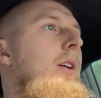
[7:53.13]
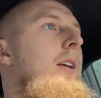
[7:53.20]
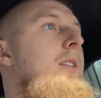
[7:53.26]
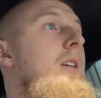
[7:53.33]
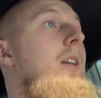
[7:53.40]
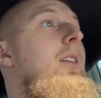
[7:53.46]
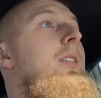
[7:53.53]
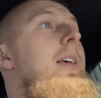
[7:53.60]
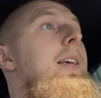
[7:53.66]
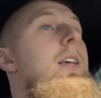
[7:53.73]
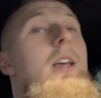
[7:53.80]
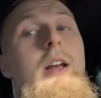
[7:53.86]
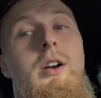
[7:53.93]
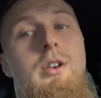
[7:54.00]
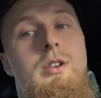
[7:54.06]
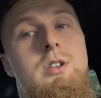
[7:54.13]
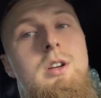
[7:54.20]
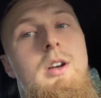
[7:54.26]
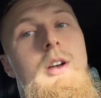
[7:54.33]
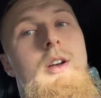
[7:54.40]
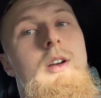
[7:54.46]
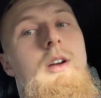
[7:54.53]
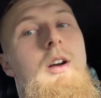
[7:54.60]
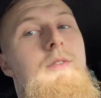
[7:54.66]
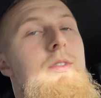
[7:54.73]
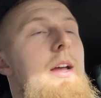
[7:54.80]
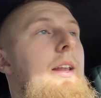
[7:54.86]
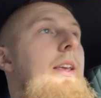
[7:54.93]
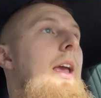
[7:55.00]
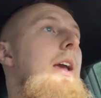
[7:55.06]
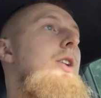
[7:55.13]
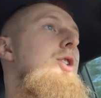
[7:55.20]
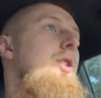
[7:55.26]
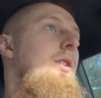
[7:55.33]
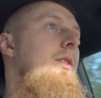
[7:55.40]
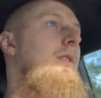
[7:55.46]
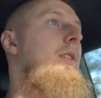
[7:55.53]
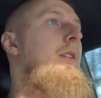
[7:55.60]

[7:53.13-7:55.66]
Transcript: It's going to take years of dedication,